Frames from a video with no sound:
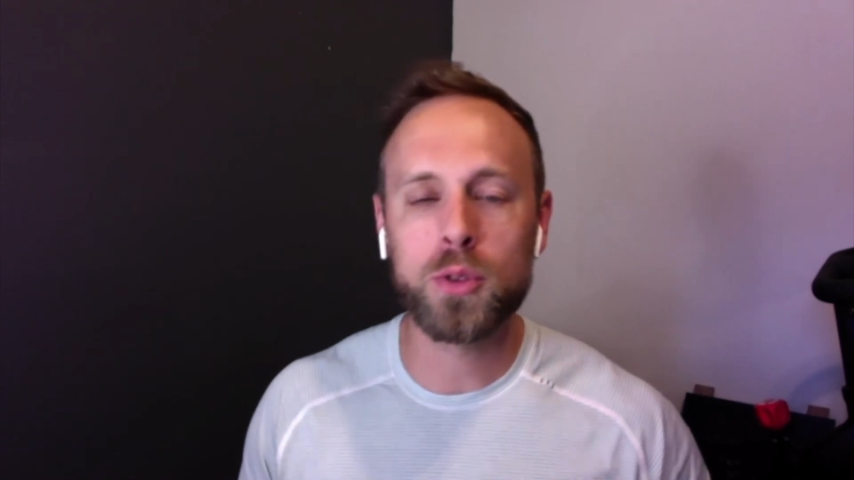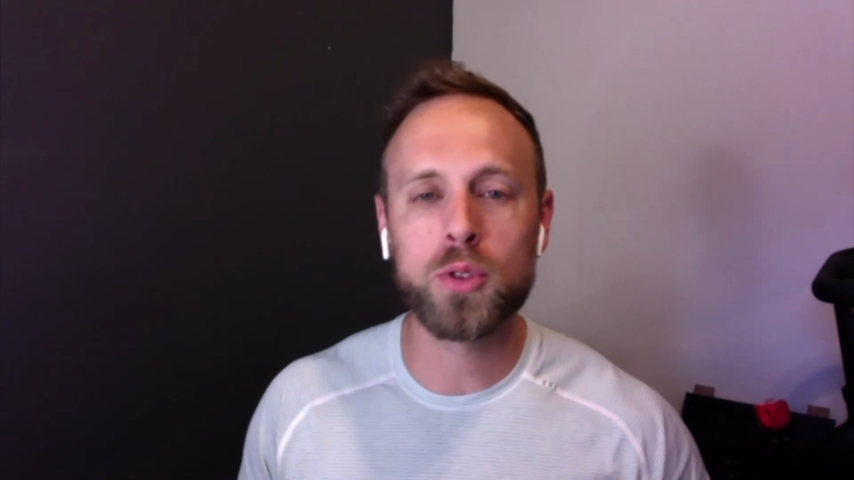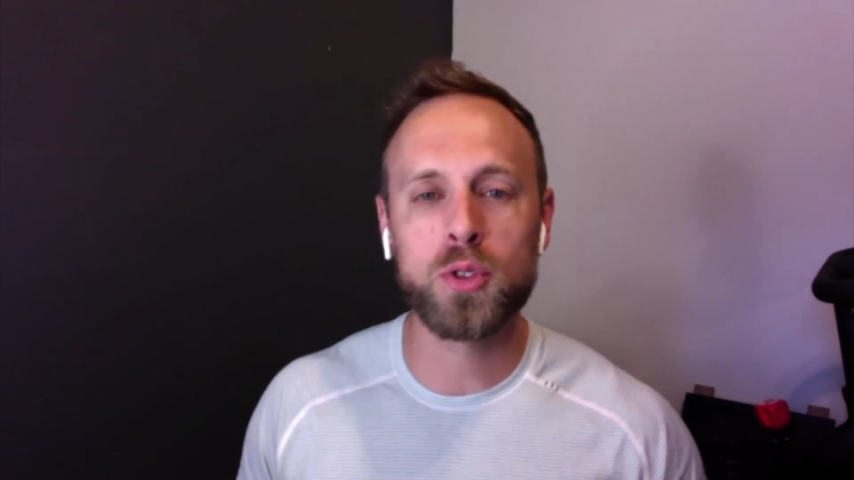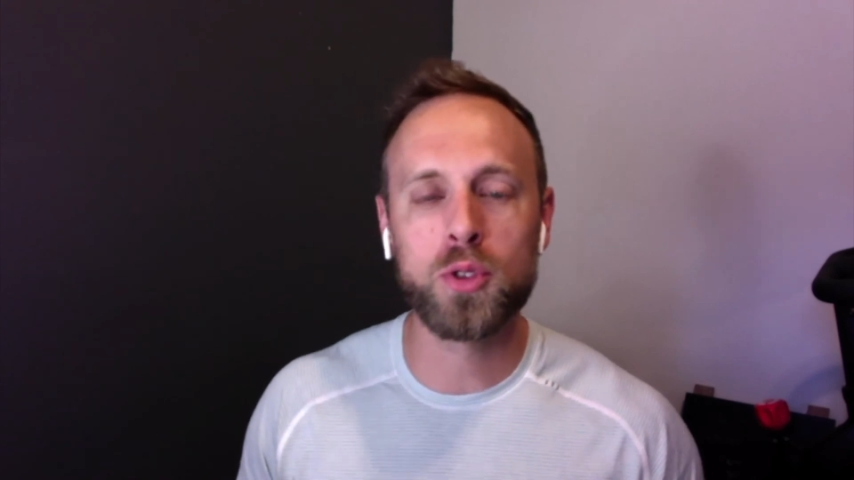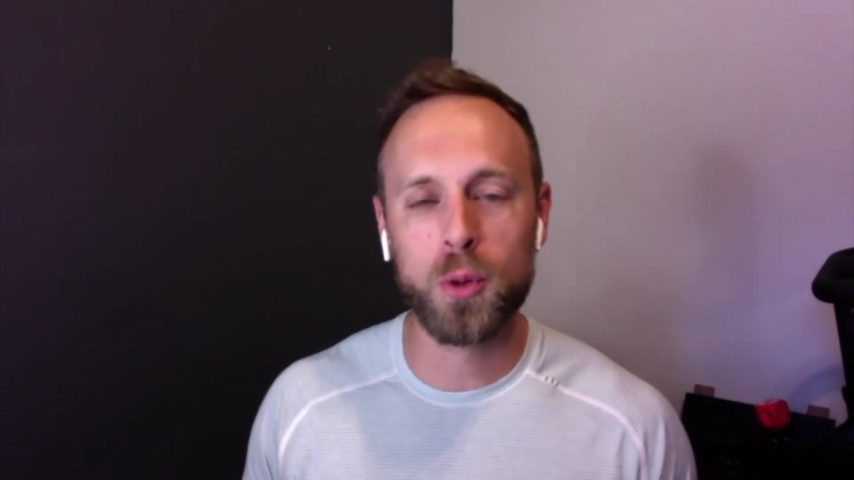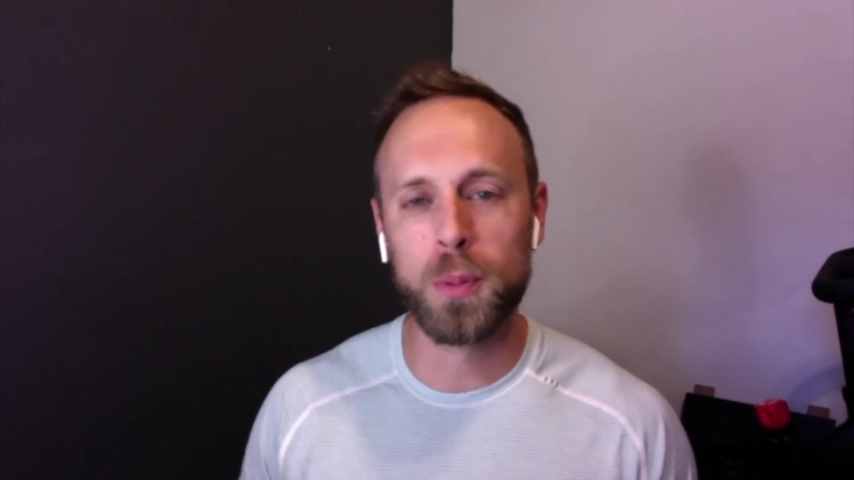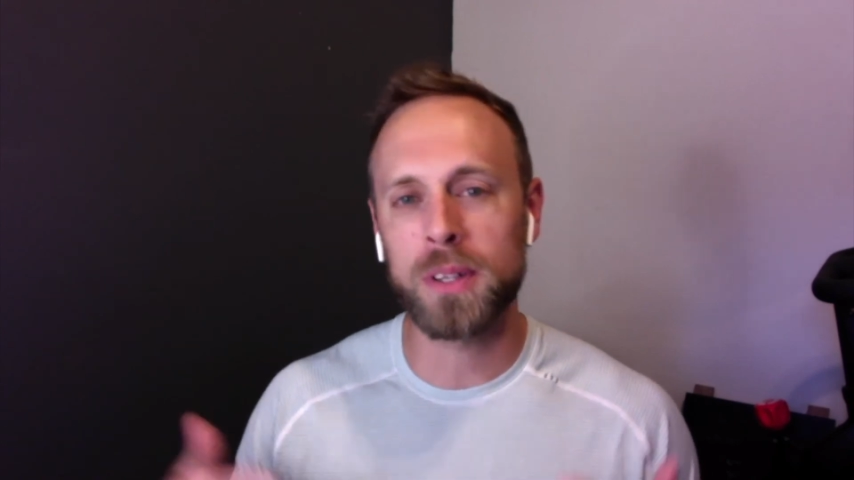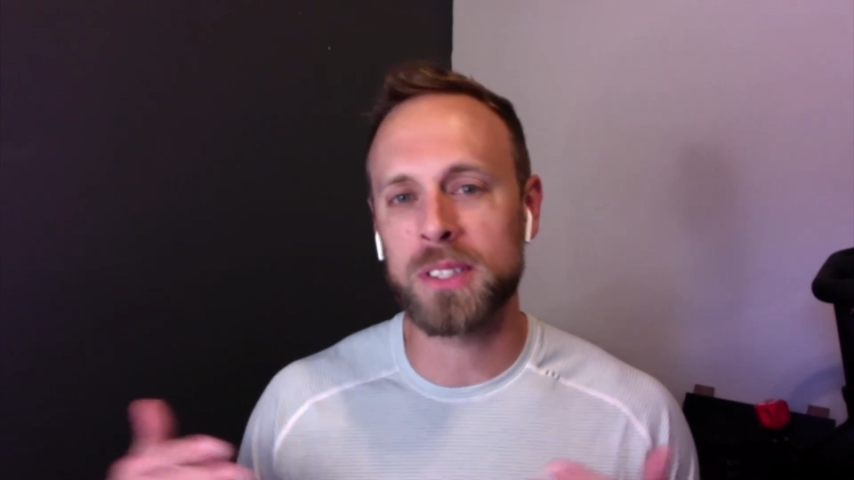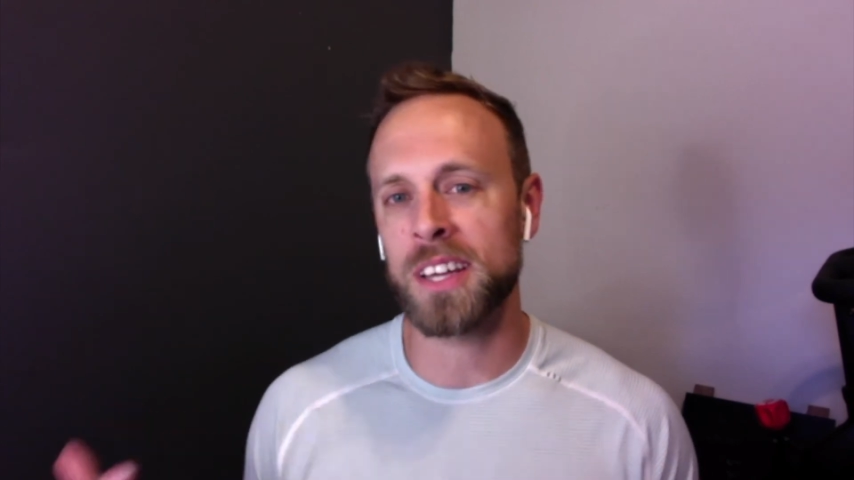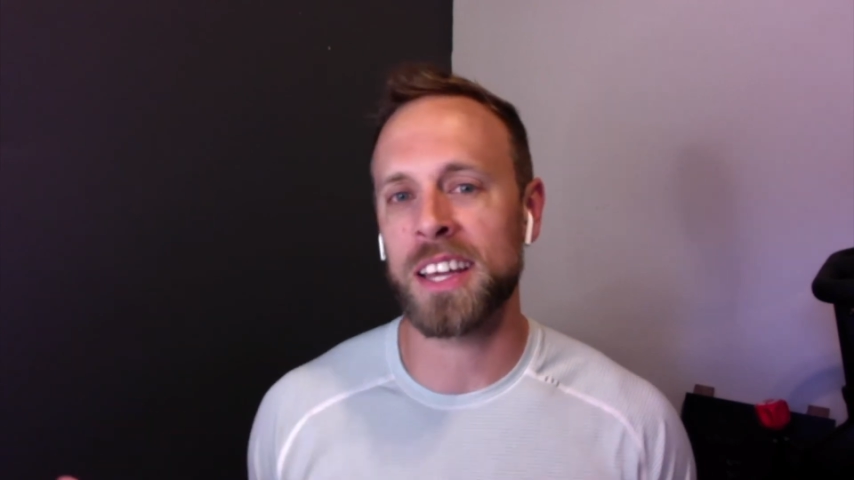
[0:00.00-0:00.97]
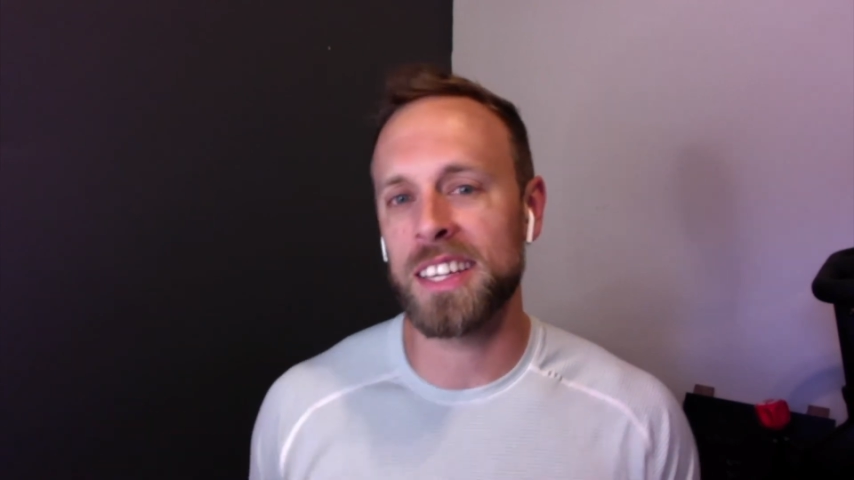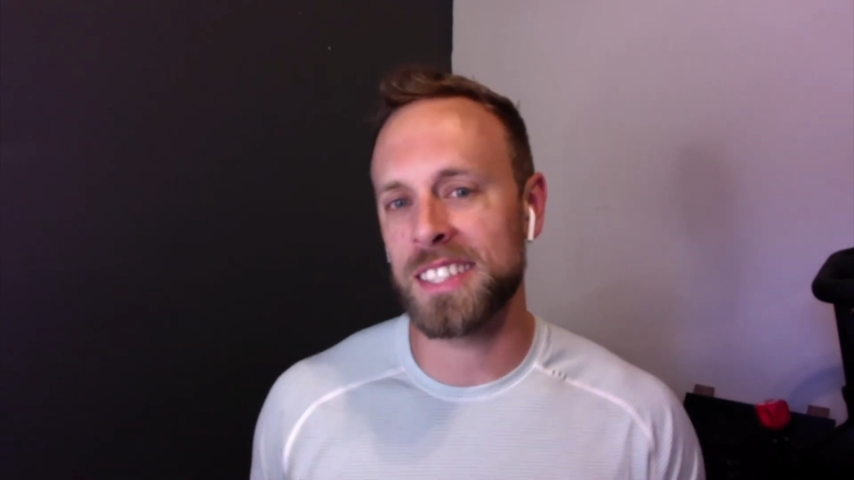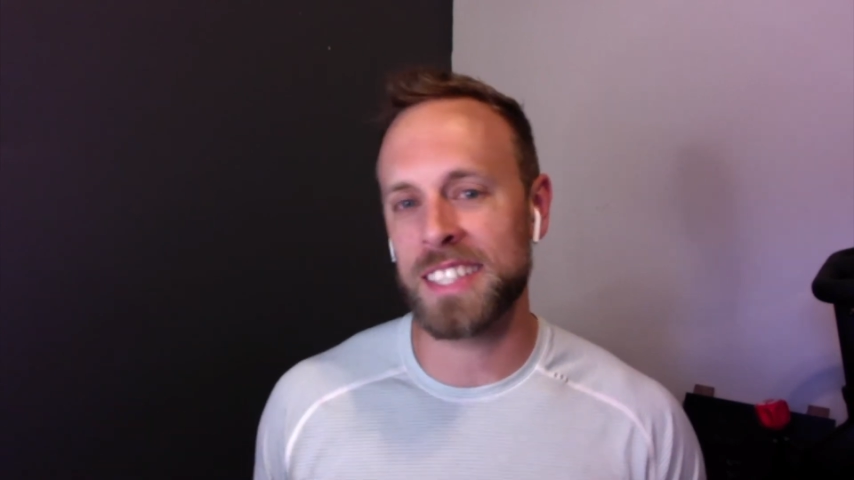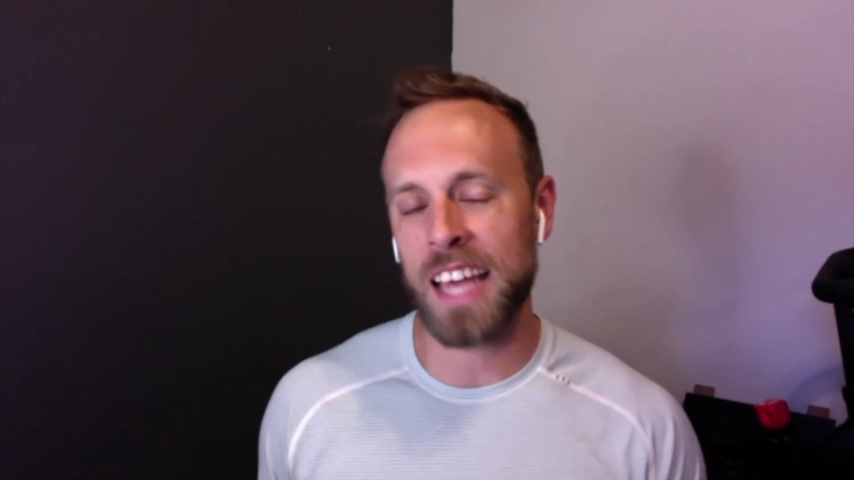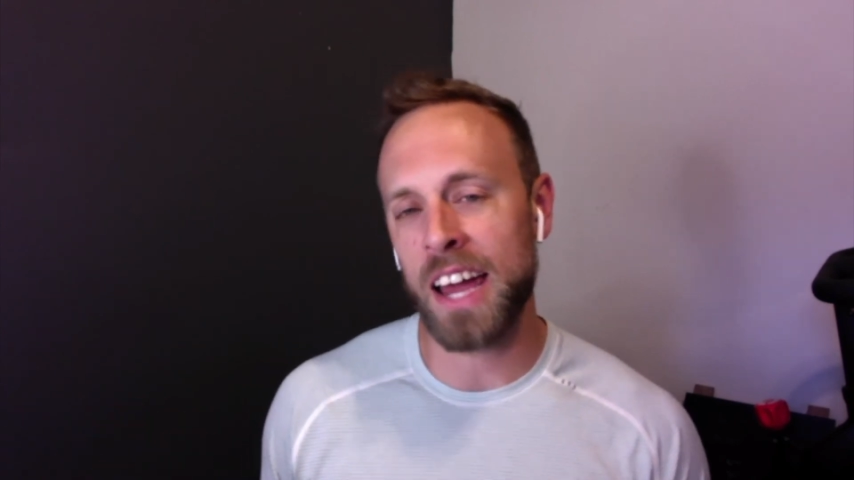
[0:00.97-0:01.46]
super sucky
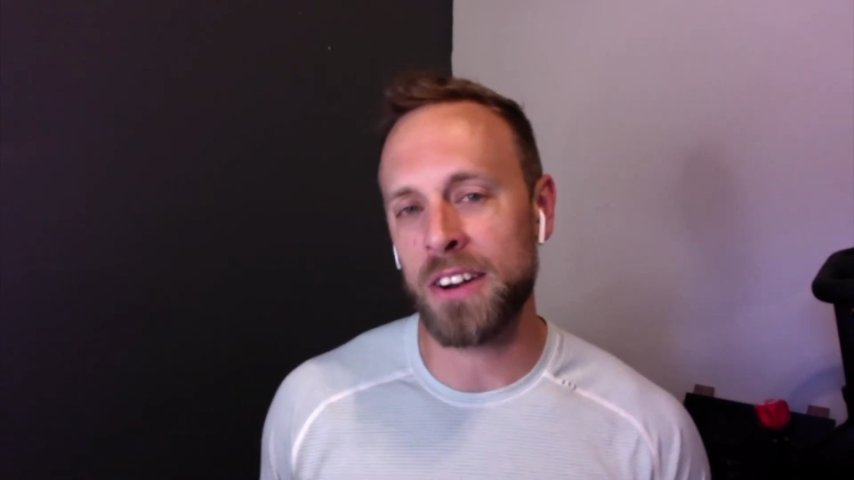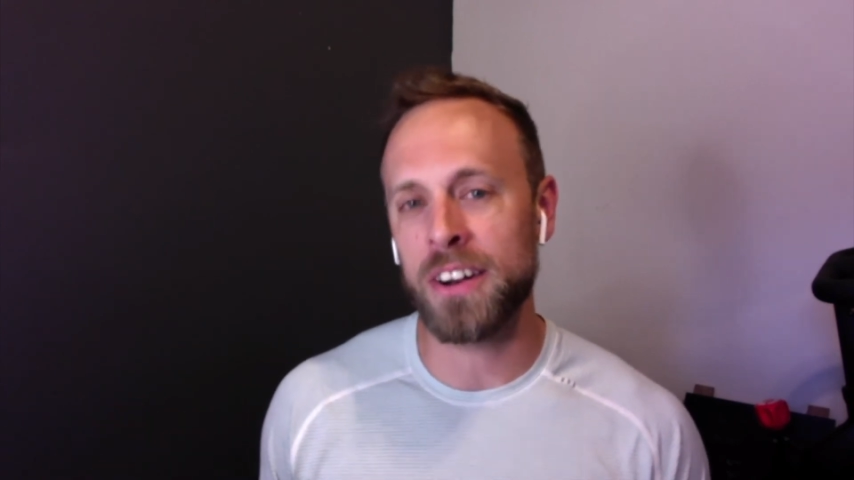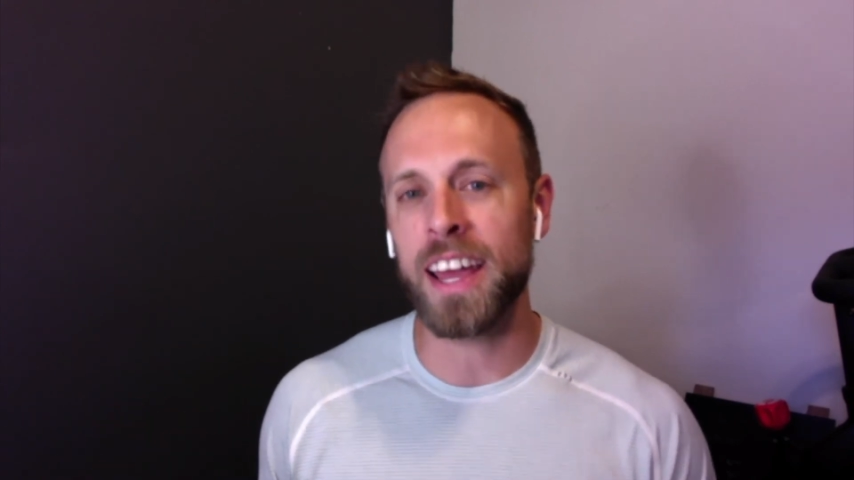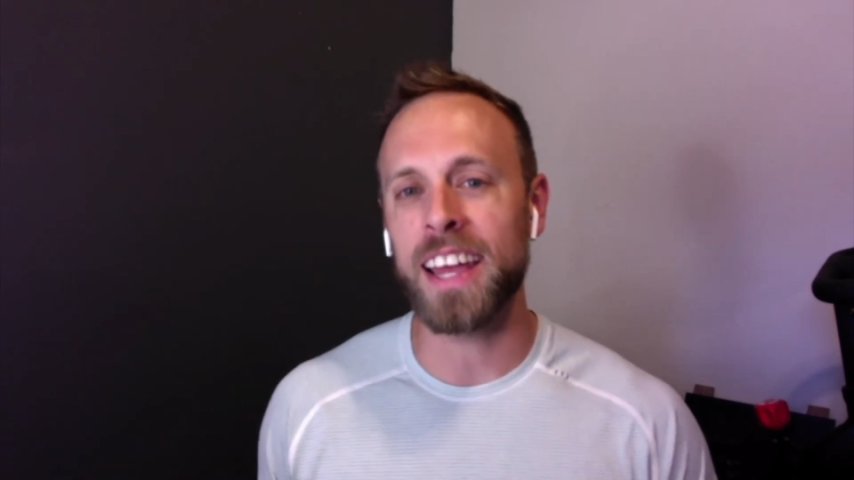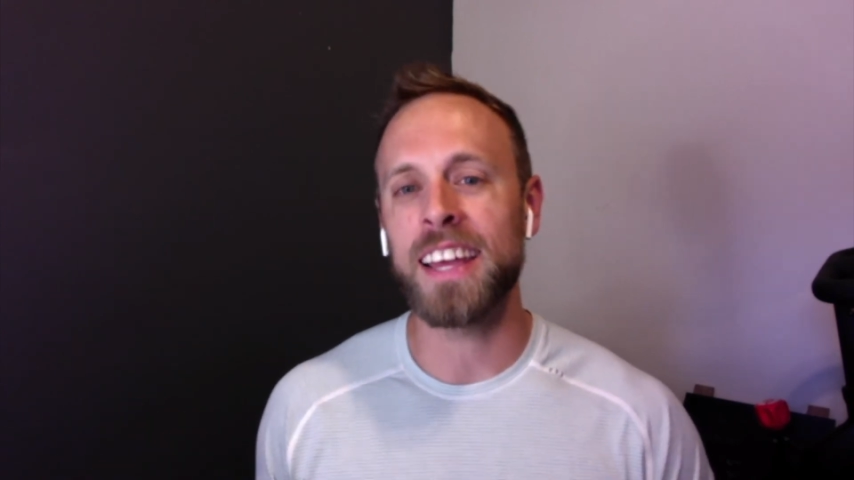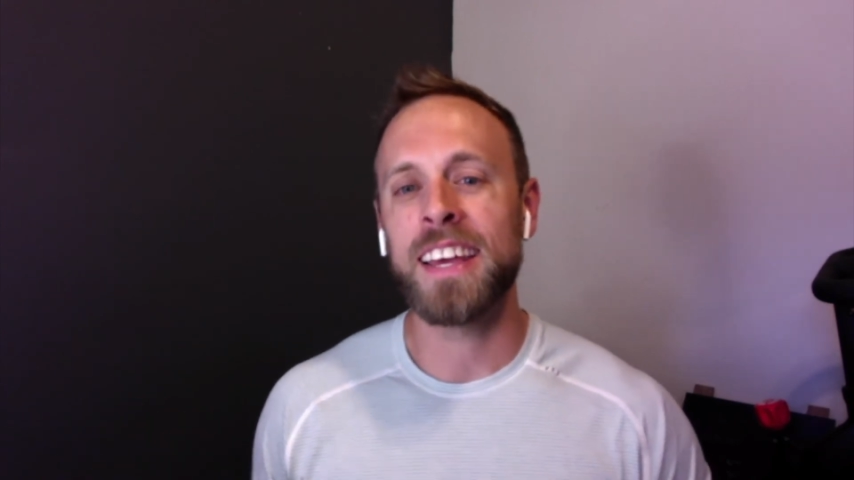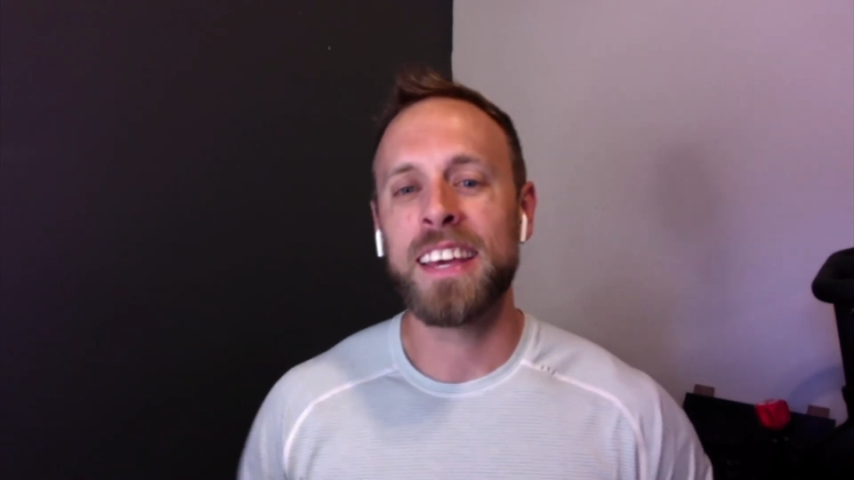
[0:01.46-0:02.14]
Saturday,